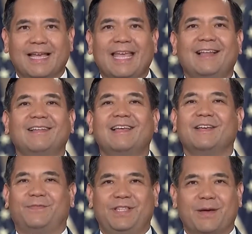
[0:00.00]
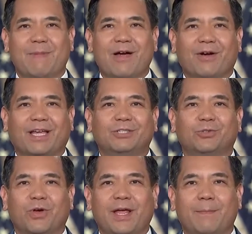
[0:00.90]
He lived the American
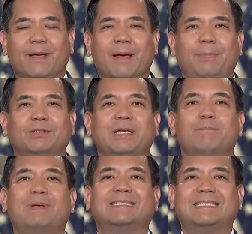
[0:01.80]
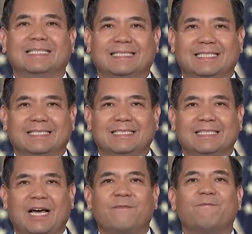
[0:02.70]
dream, building businesses,
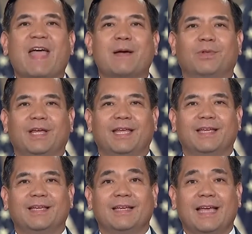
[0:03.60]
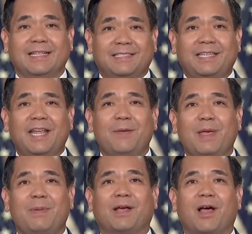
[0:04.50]
a family, and seeing
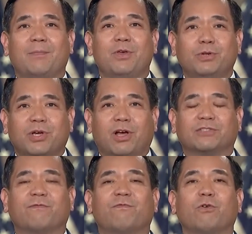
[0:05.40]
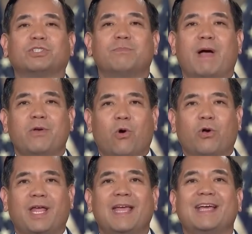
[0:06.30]
me become Utah's first
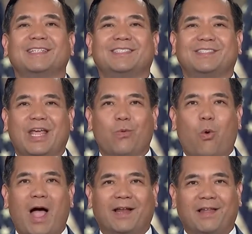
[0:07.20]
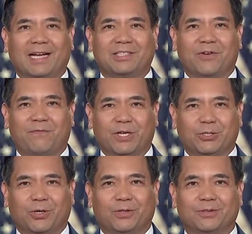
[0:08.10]
minority statewide elected
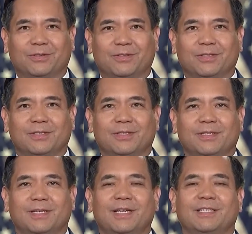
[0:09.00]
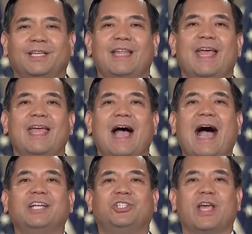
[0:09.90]
official. Today,
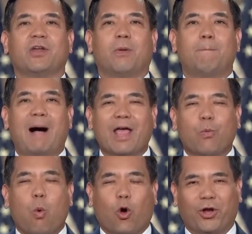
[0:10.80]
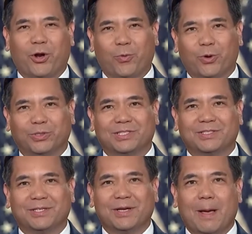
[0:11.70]
I channel my warrior roots
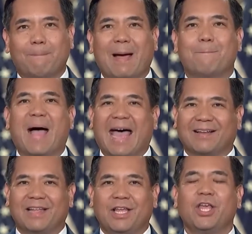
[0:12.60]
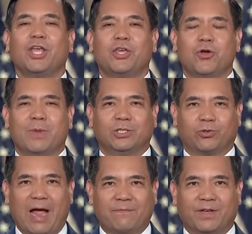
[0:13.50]
by battling human
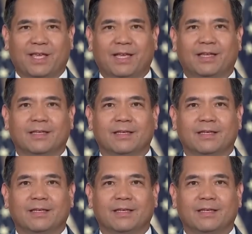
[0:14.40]
trafficking